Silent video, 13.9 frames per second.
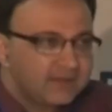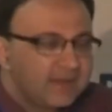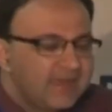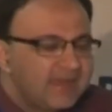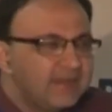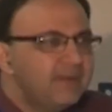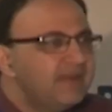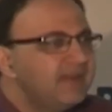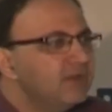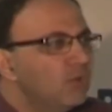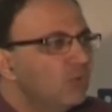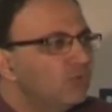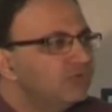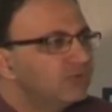Anybody
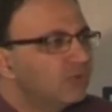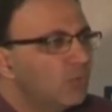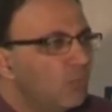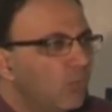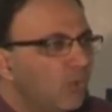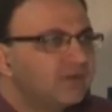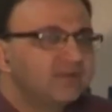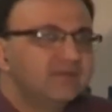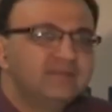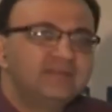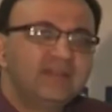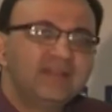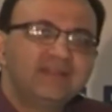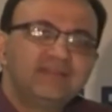knows what
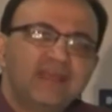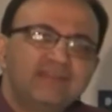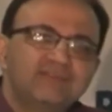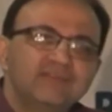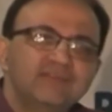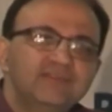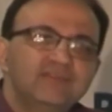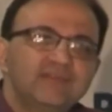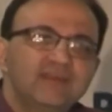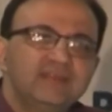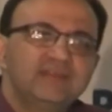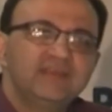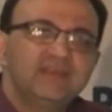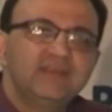the, this is
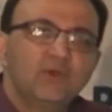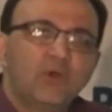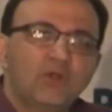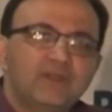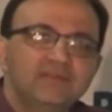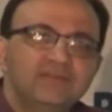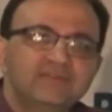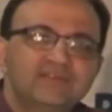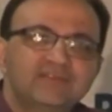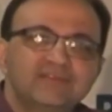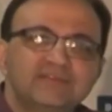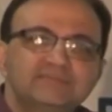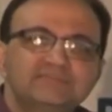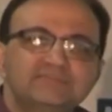in the audience?